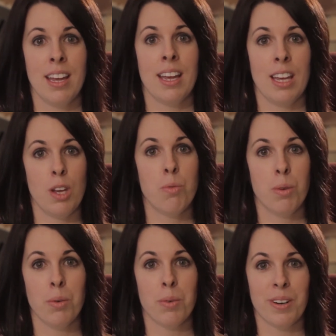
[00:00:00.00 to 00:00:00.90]
He
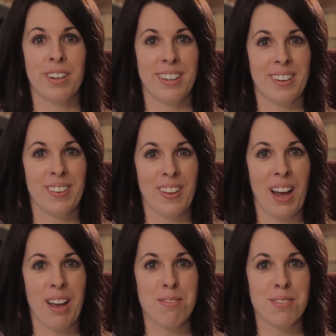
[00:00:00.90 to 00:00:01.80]
will work in your
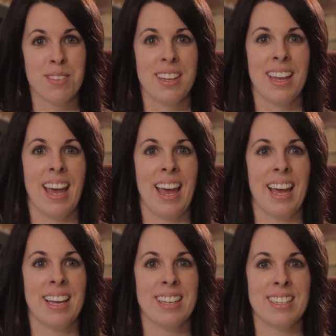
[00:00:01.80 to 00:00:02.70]
life.
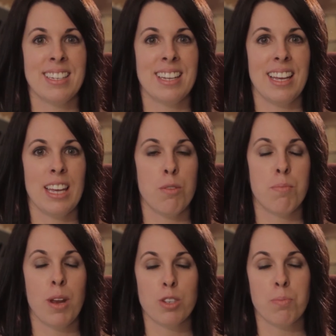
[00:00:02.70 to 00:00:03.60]
And He
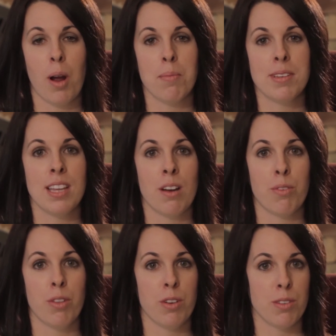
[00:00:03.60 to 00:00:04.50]
does promise that
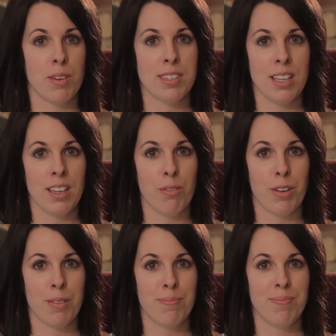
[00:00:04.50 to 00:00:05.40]
for those of us that love
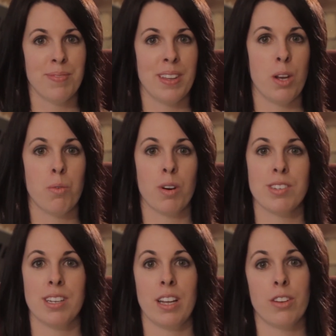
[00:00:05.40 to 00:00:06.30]
Him, He works
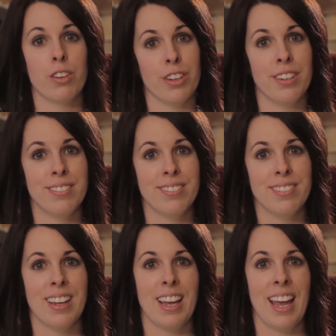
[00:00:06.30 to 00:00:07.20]
together good.
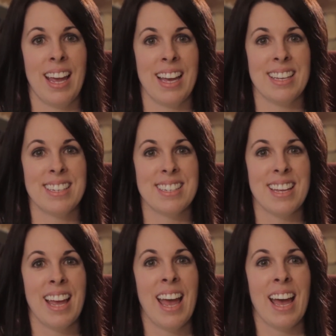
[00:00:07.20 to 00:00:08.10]

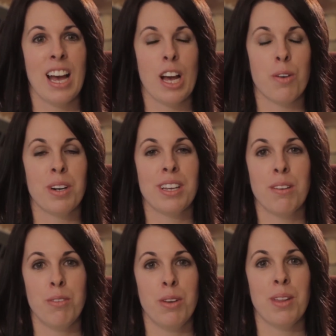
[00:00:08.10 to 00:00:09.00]
And I want to
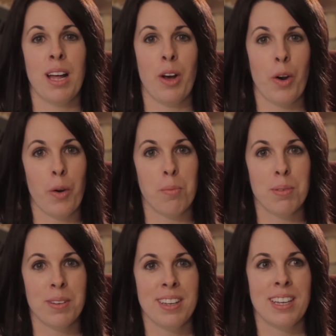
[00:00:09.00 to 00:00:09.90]
give you that hope
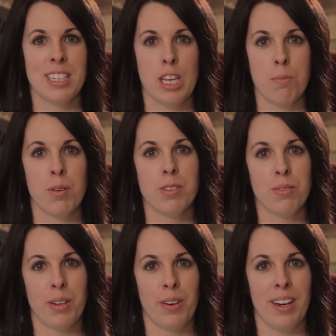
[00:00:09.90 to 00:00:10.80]
to keep
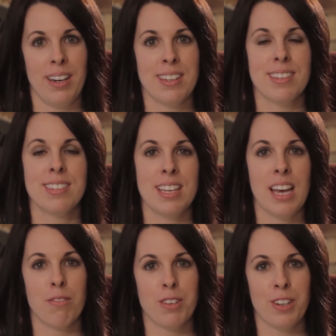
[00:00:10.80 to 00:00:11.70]
persevering, seek
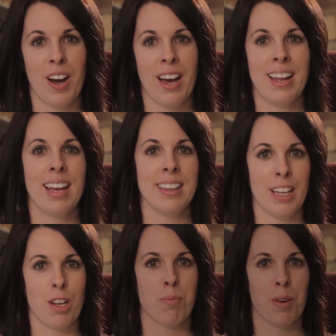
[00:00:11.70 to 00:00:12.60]
after God, and
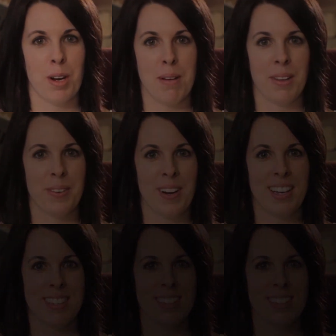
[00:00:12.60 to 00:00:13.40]
let Him worry about the rest.